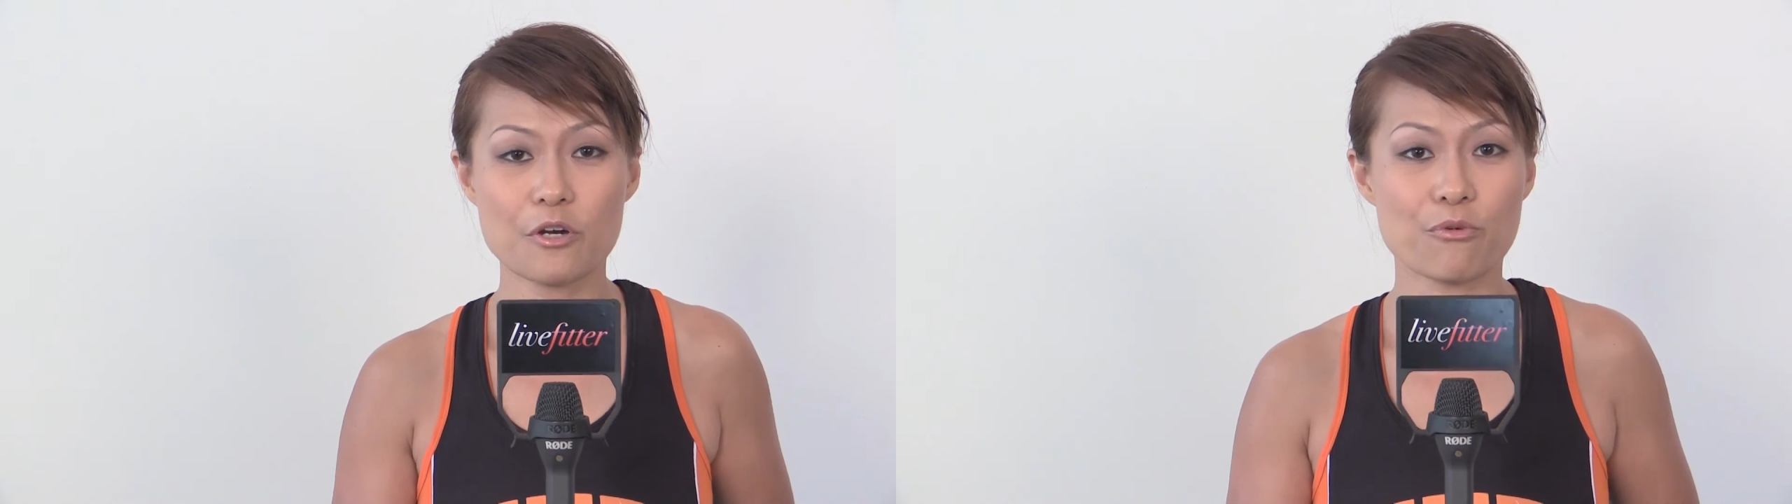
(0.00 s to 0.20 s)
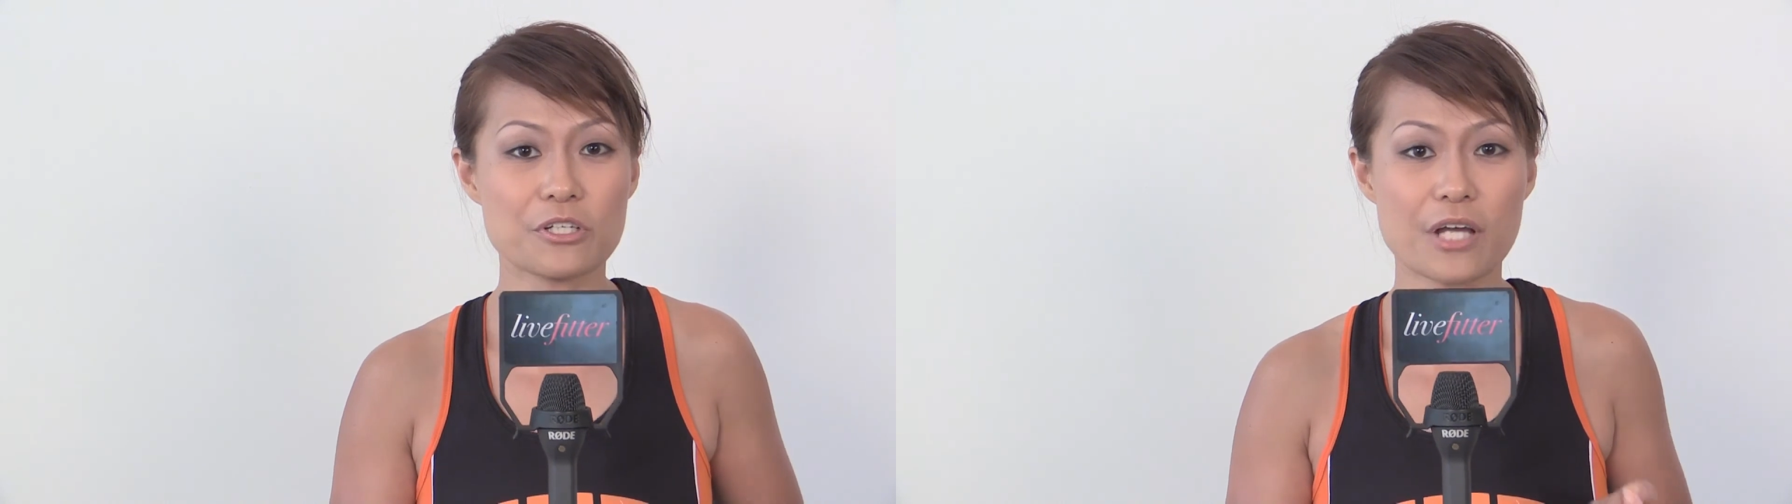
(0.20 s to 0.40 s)

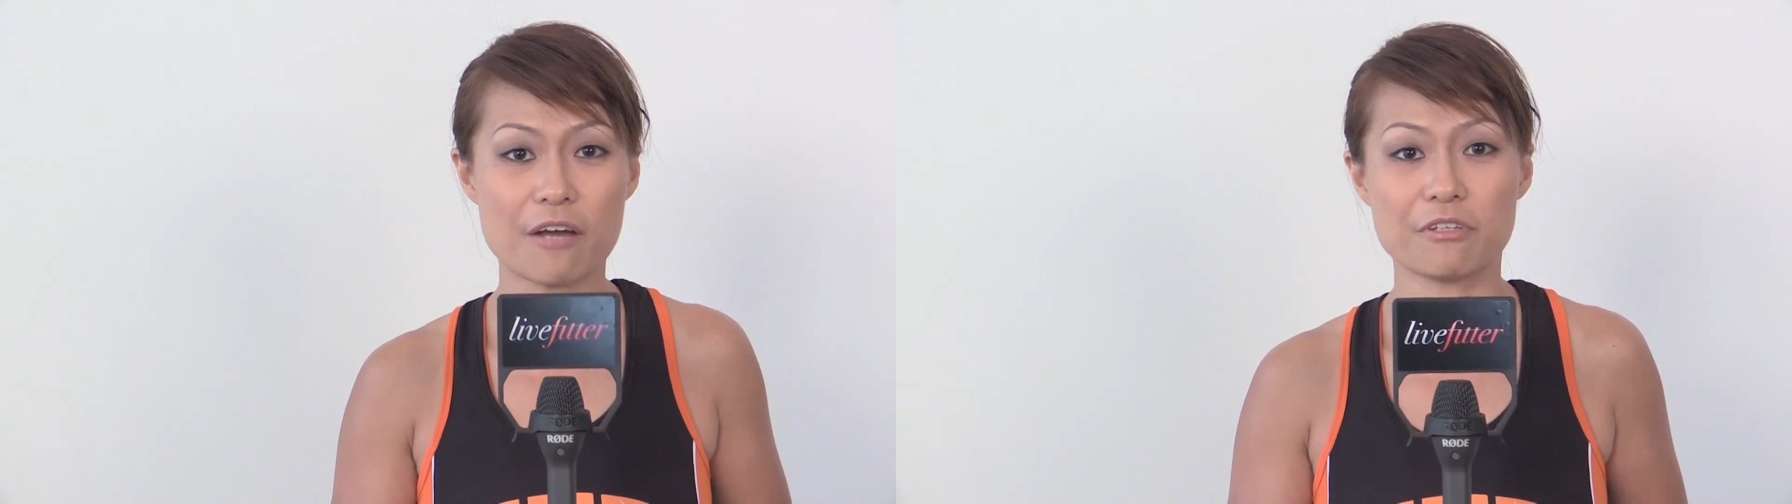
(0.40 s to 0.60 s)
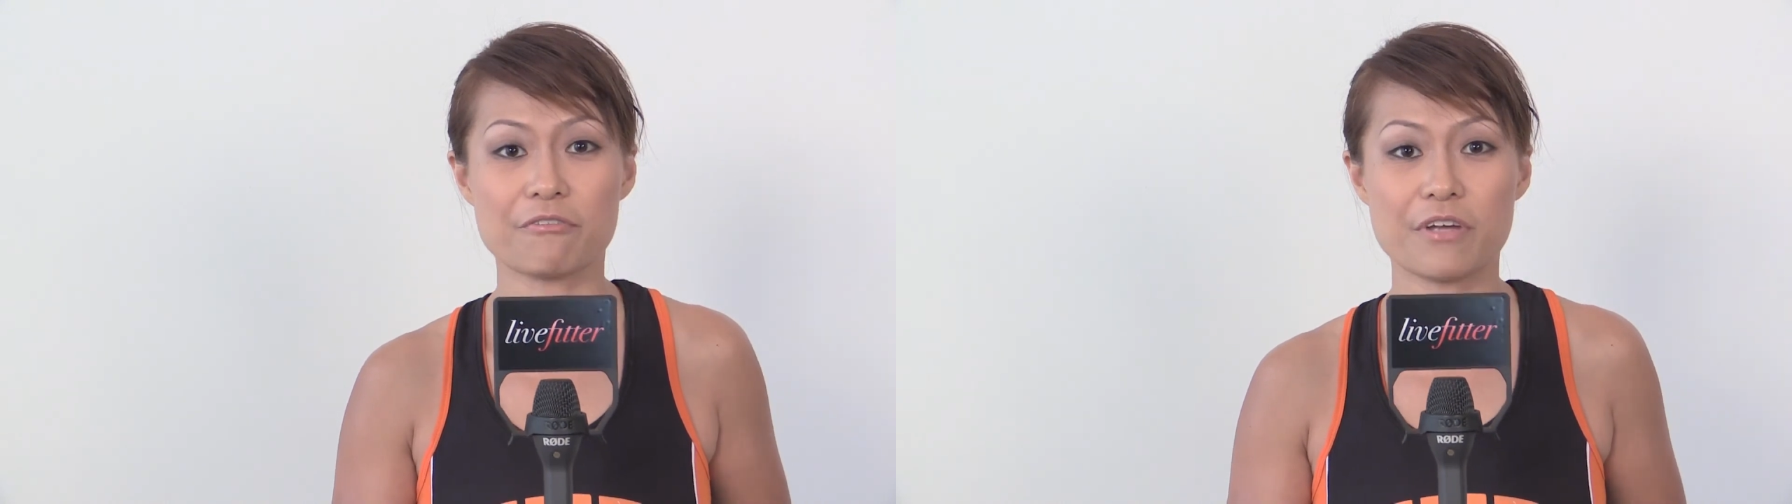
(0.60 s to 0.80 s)
Once you
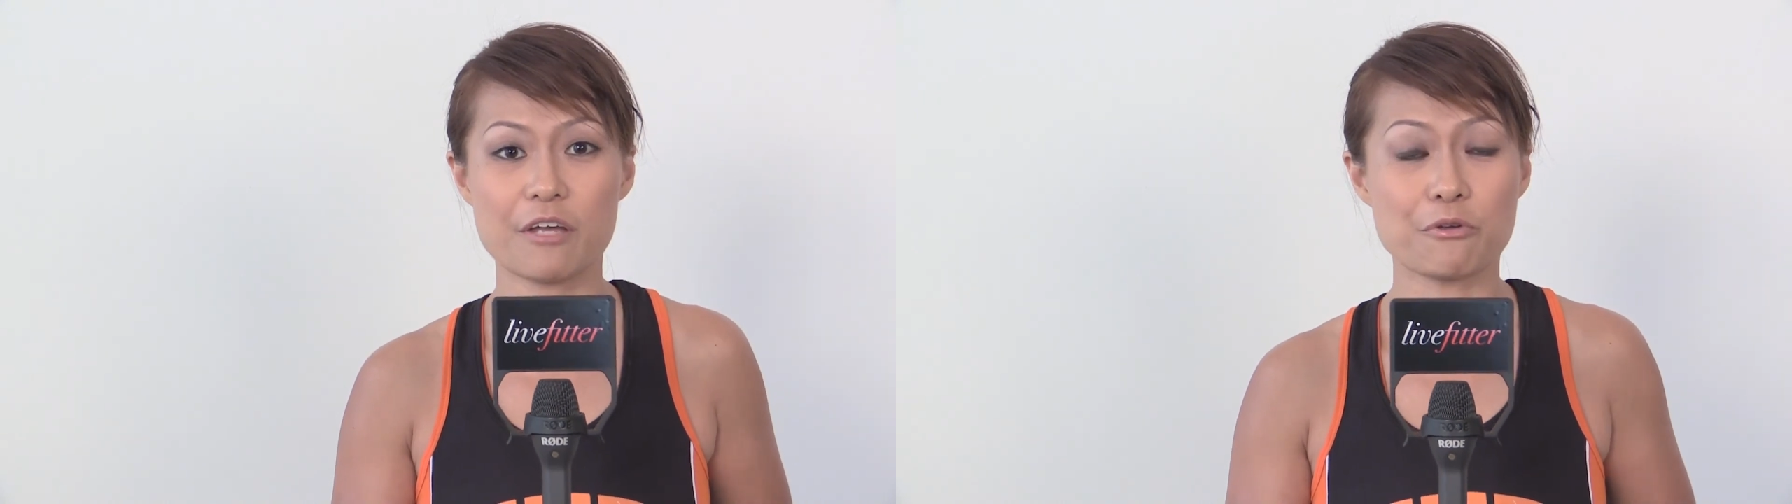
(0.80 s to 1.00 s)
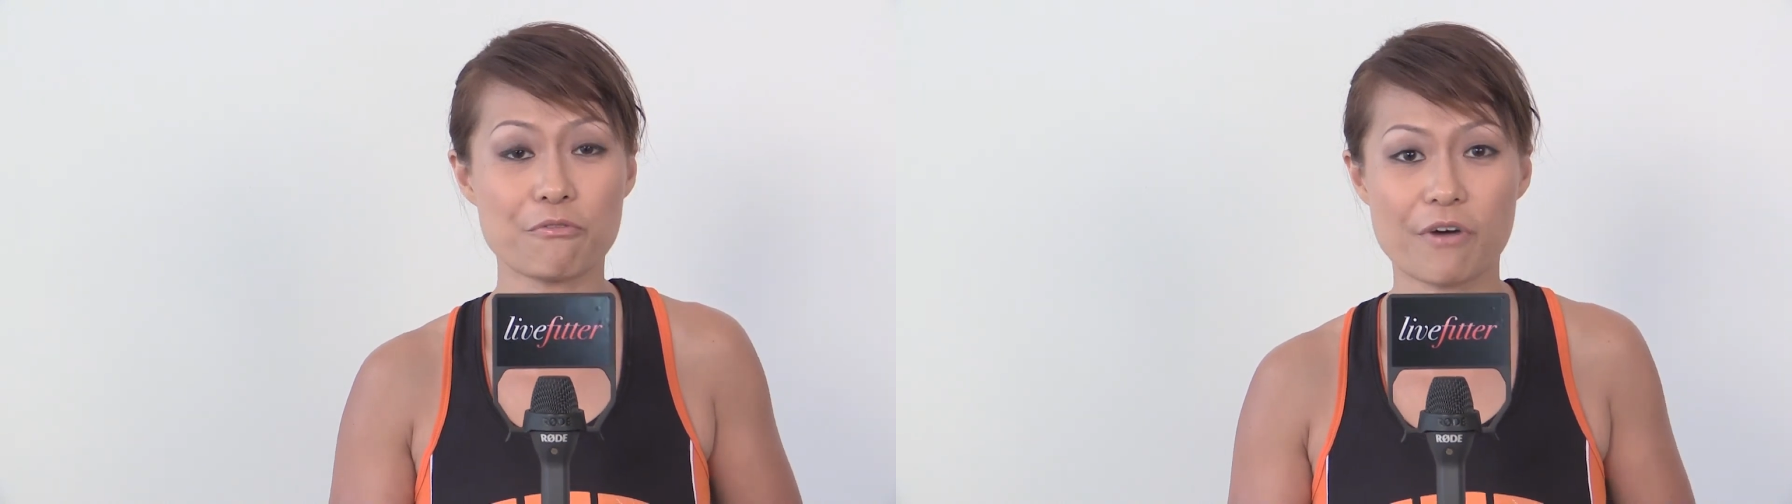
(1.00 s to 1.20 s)
have the
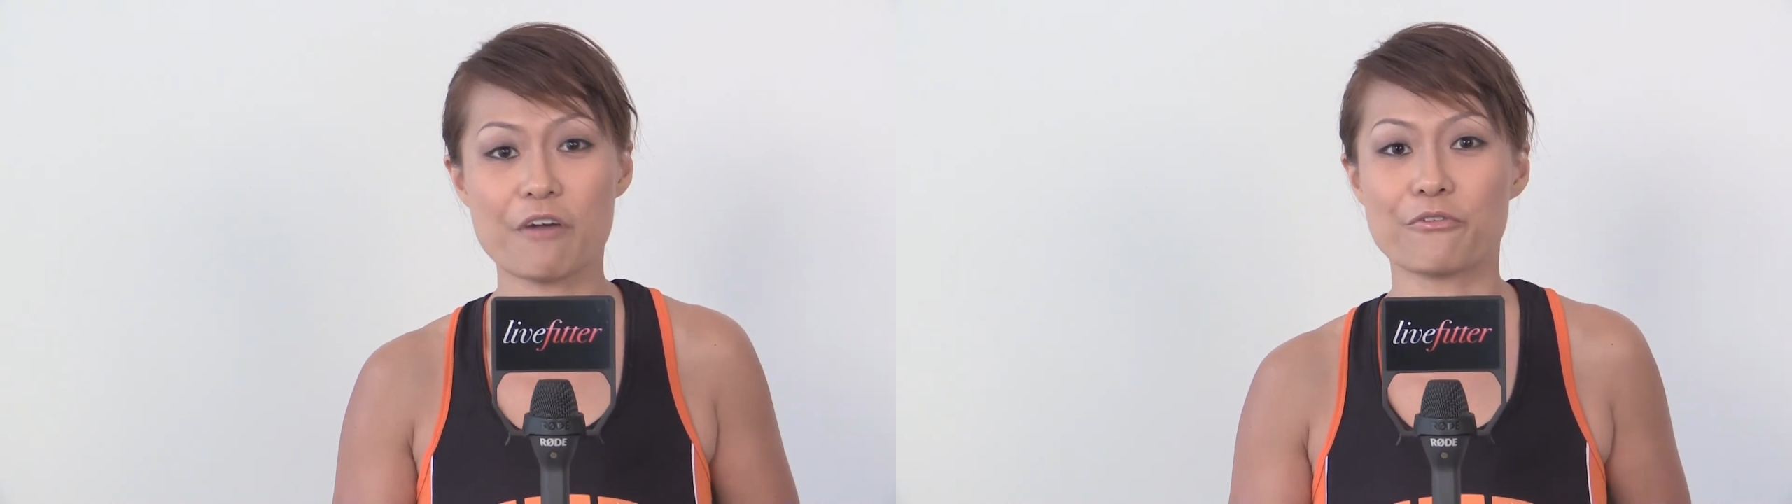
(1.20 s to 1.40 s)
faith, you fight